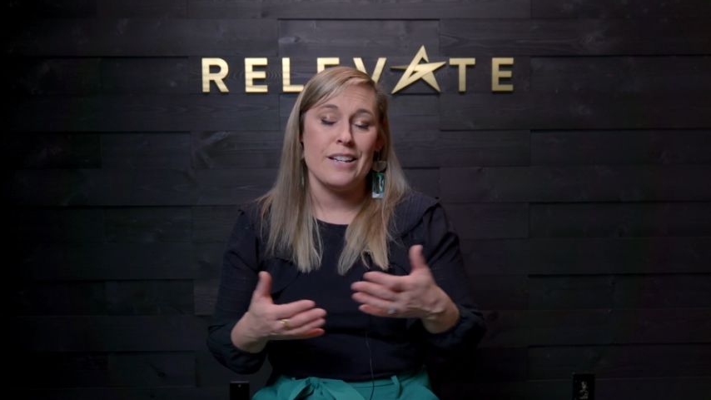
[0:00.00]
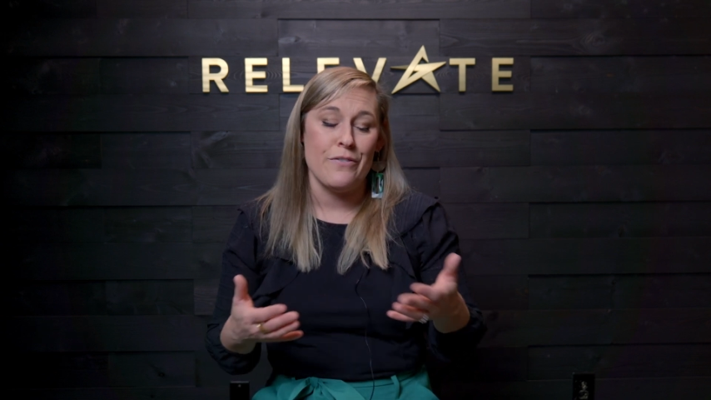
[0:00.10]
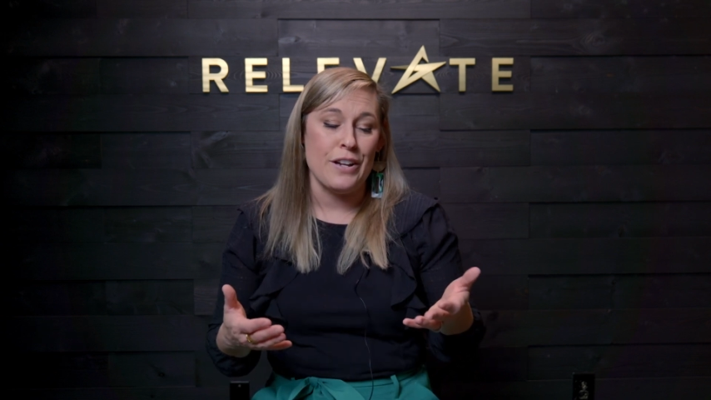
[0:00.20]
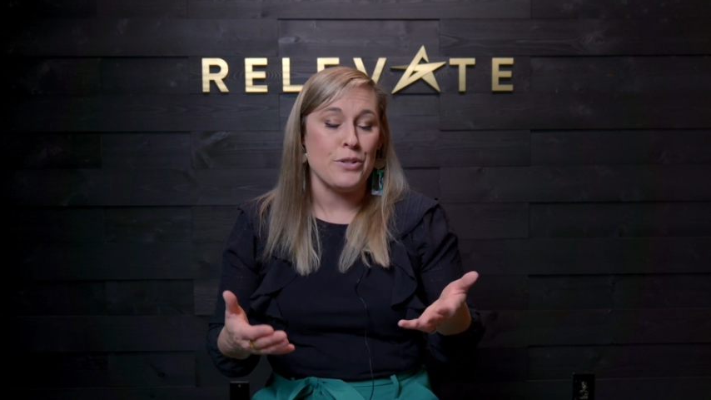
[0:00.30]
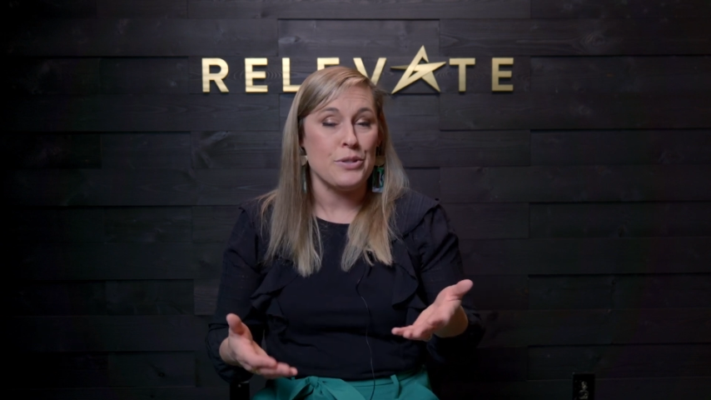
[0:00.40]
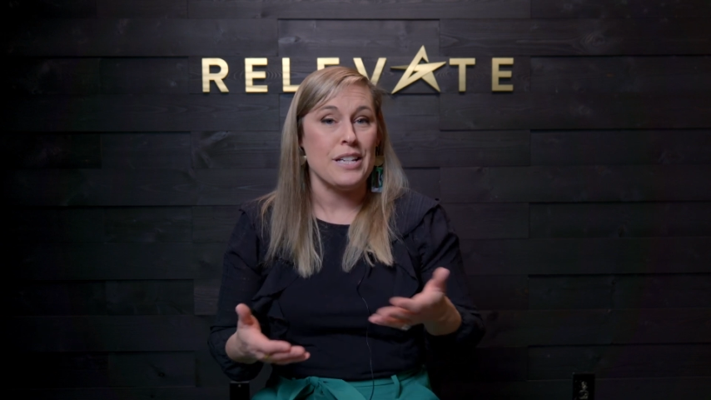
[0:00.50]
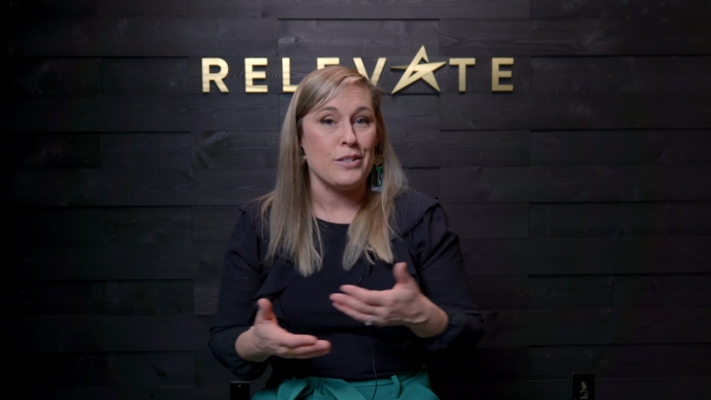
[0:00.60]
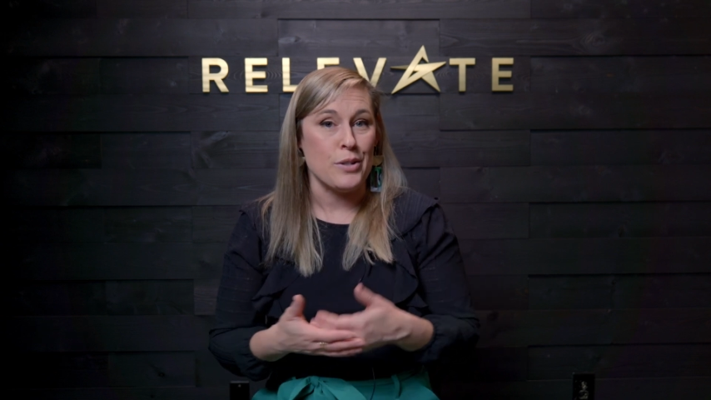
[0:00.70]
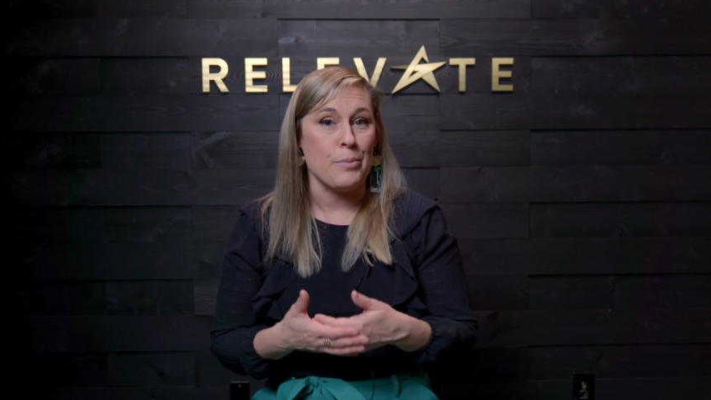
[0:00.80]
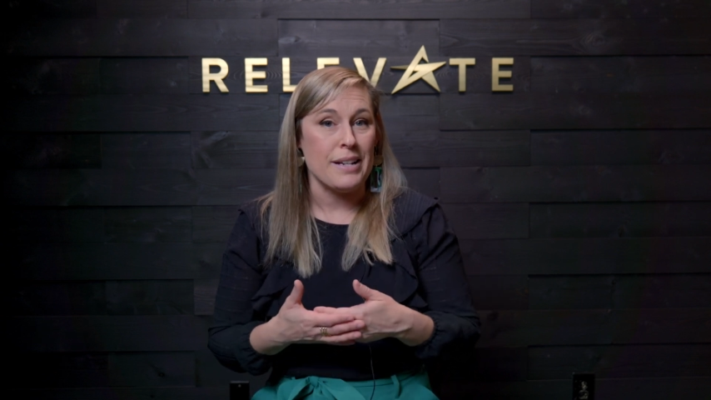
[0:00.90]
if I do say
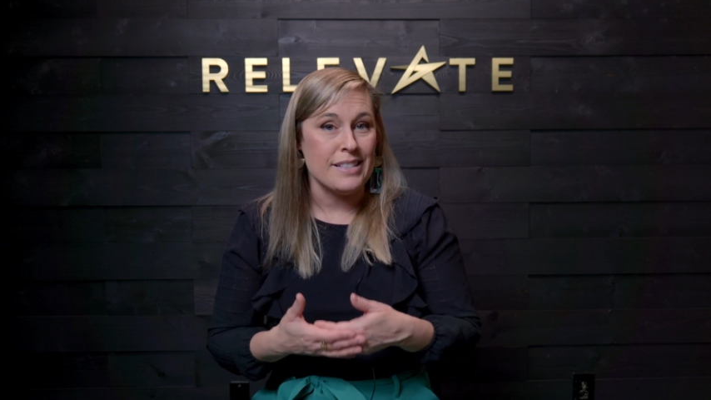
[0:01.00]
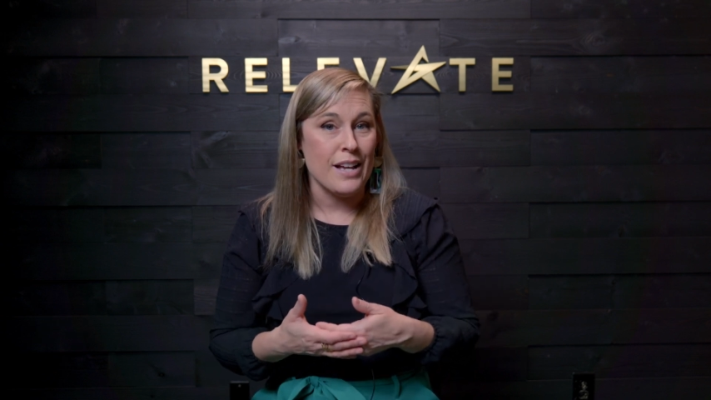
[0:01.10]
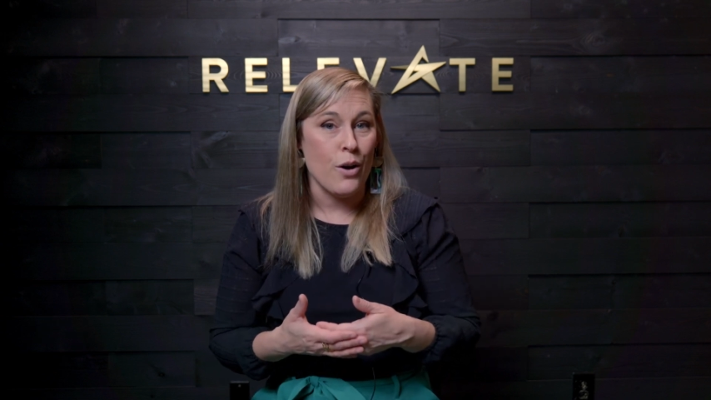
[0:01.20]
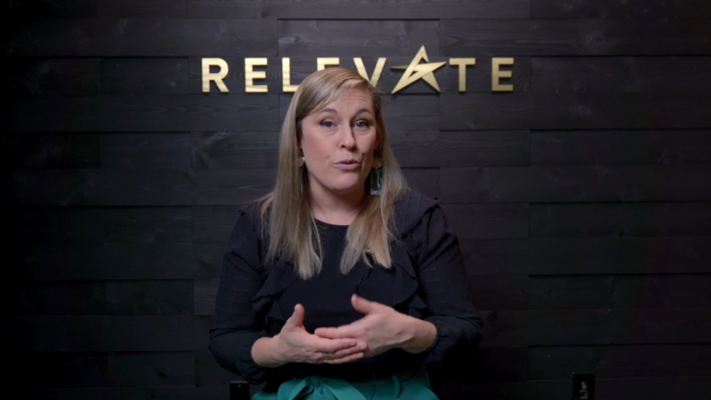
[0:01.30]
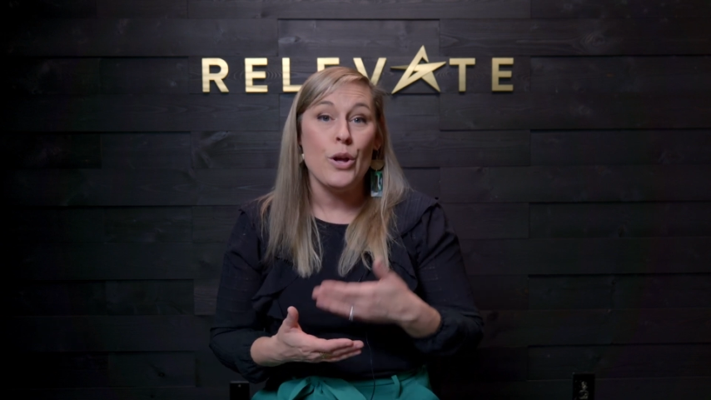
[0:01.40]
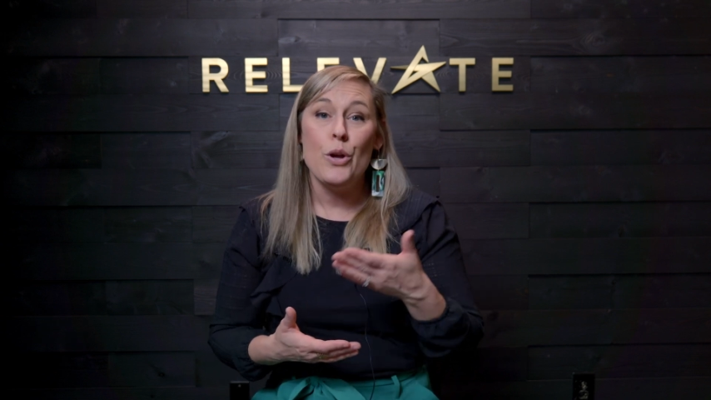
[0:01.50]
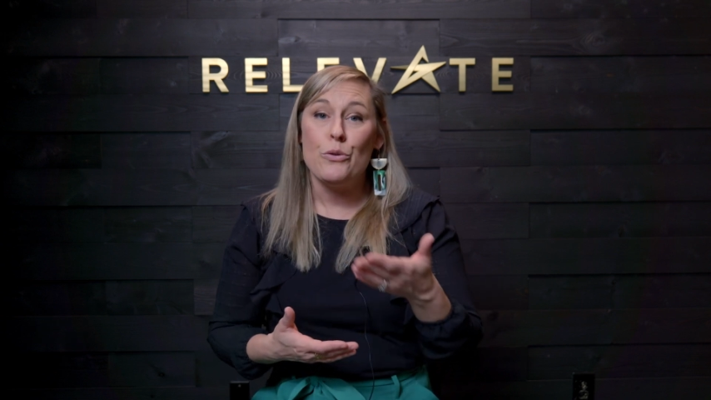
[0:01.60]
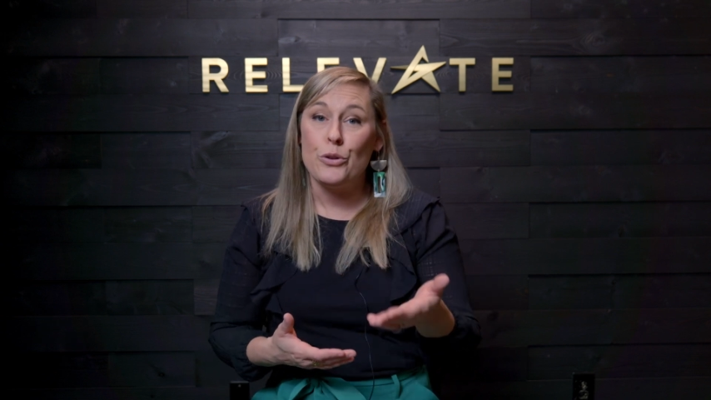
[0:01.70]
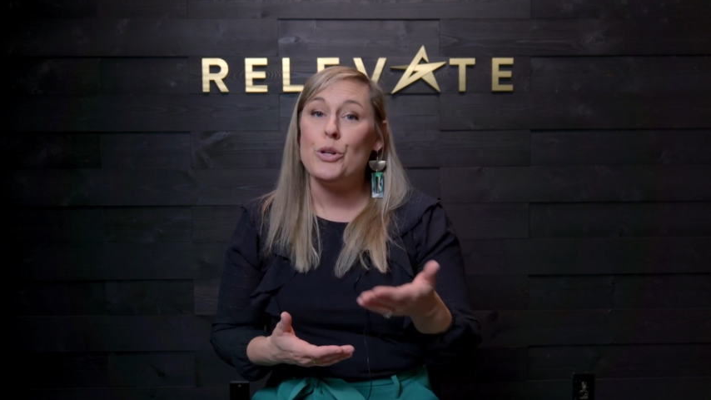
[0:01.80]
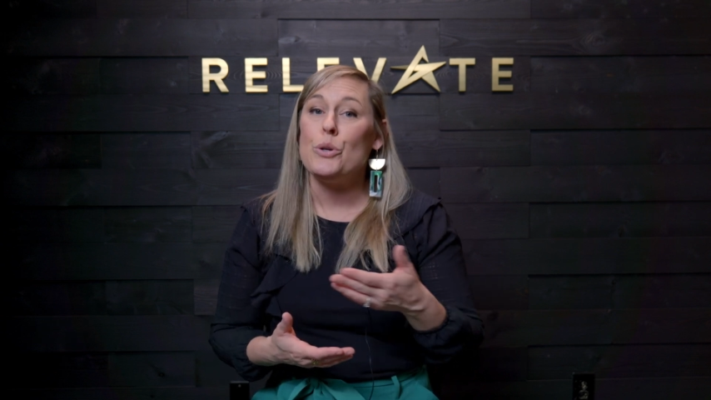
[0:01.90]
so myself,
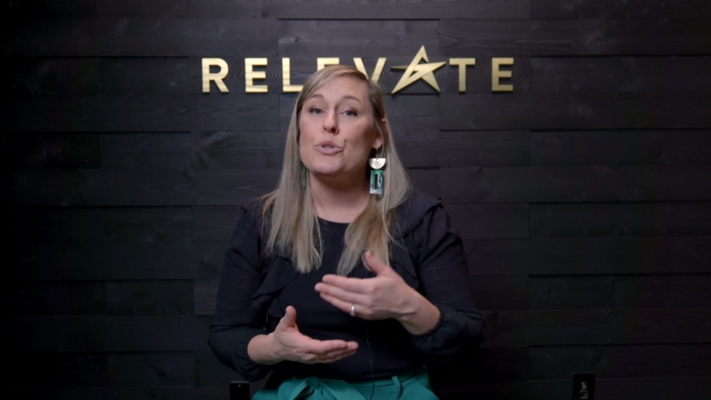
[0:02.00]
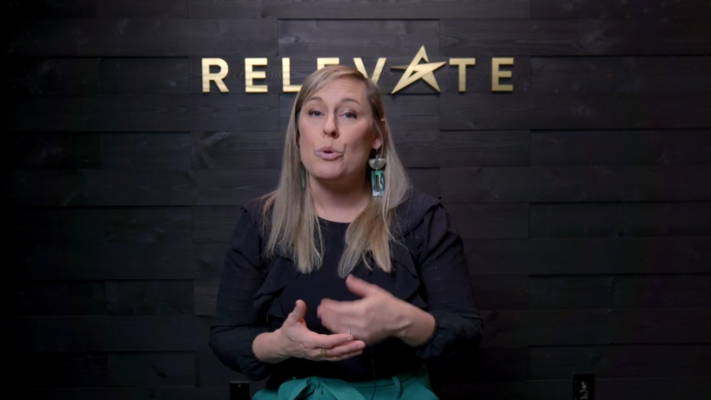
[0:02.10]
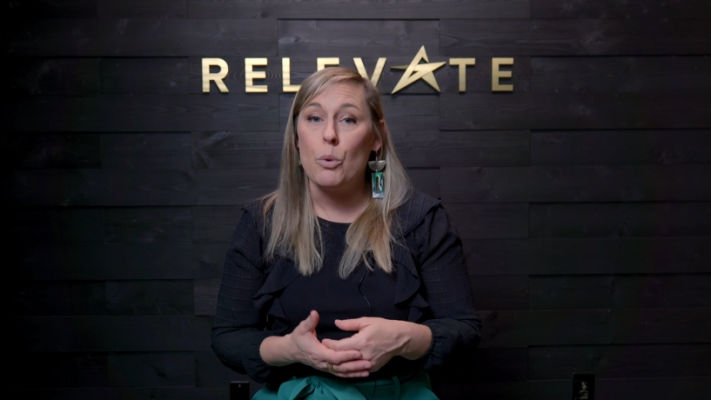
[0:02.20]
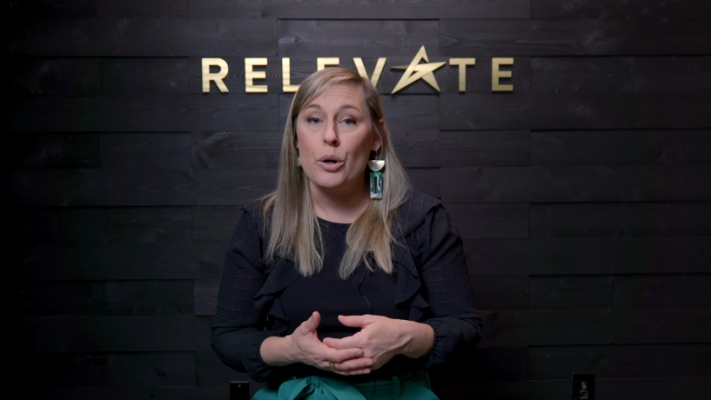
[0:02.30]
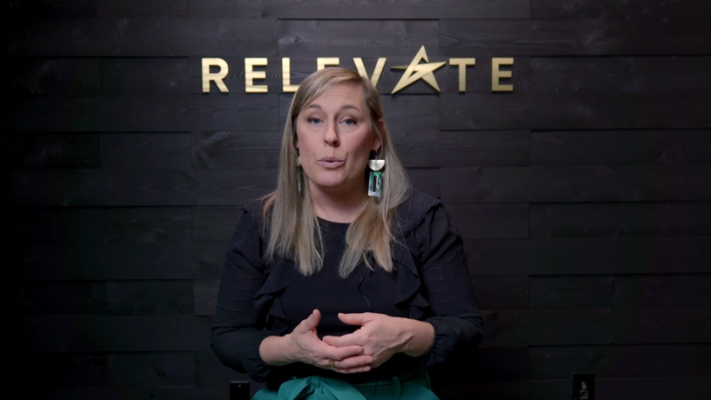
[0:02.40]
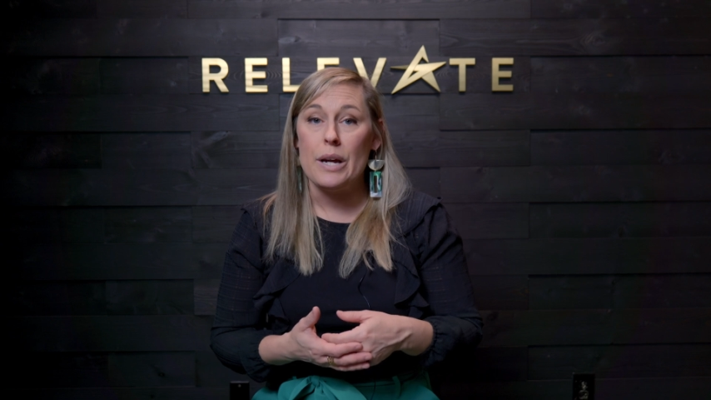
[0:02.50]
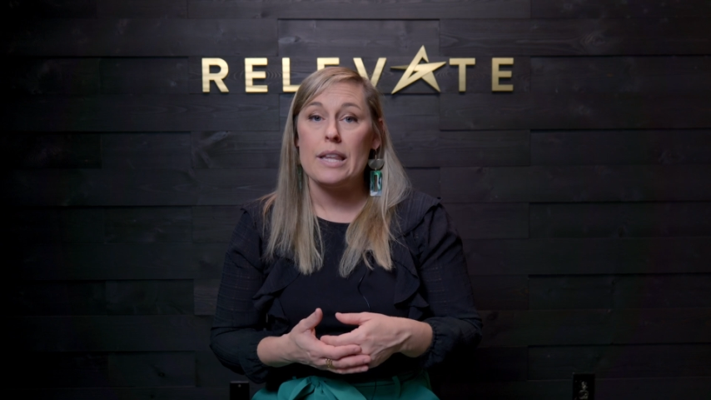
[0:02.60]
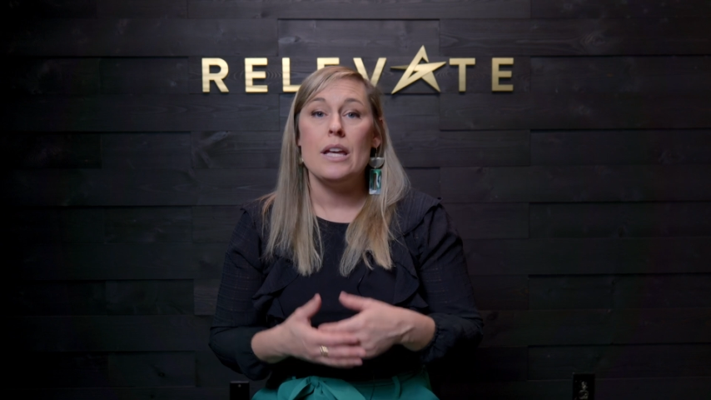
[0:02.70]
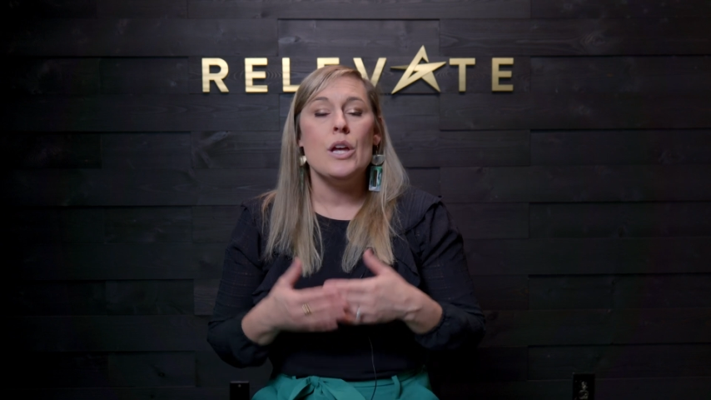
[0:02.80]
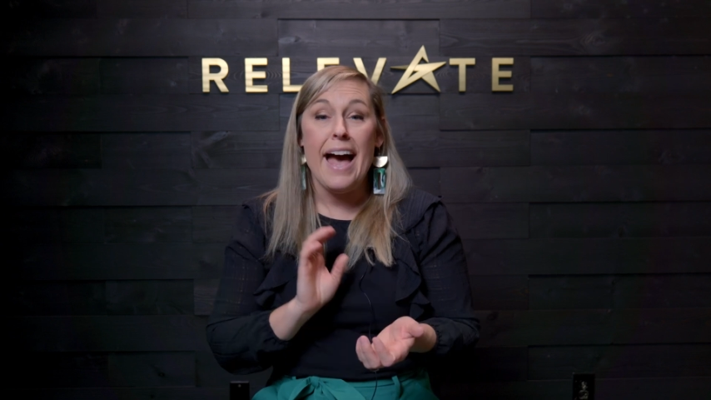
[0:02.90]
for you to work with.